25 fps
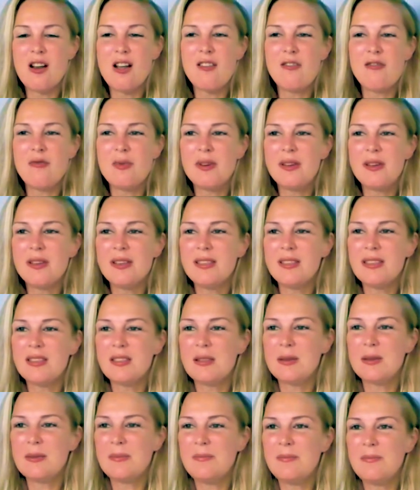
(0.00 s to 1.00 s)
off with,
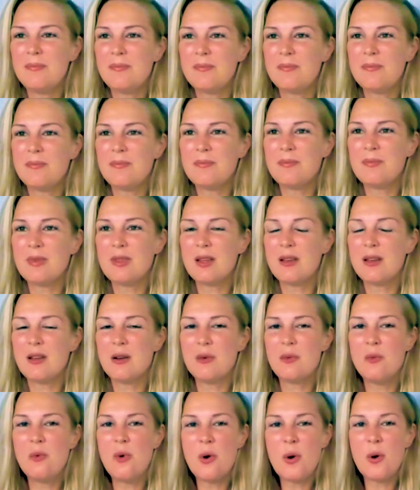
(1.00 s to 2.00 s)

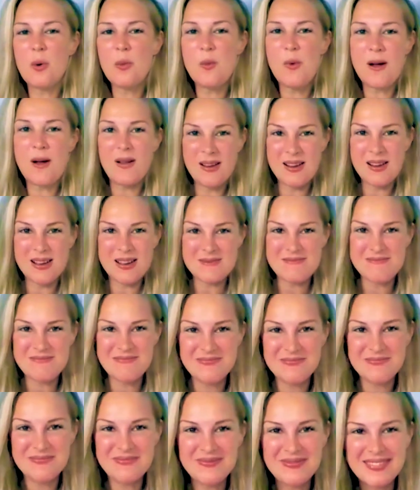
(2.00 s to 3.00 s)
a warm welcome.
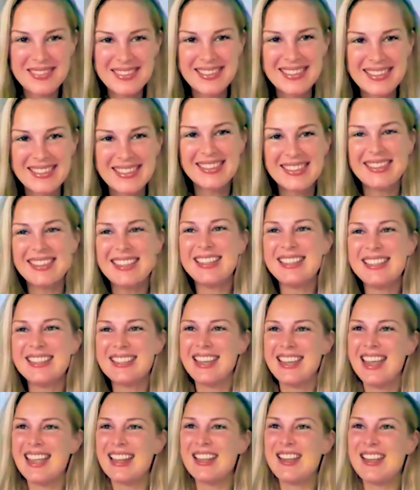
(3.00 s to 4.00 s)

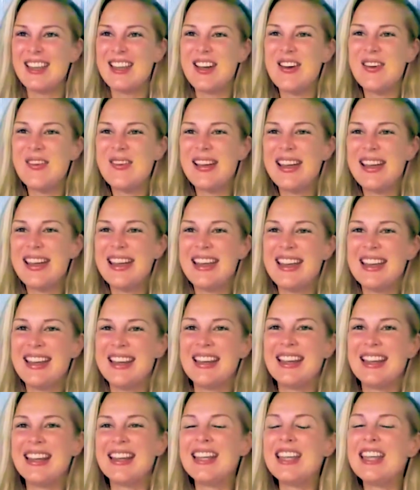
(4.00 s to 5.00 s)
Let's get going.
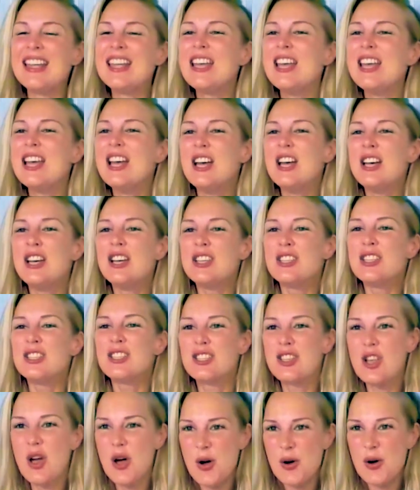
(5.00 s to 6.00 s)

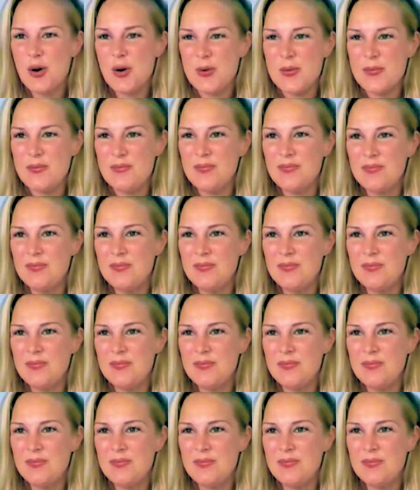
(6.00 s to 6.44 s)
So,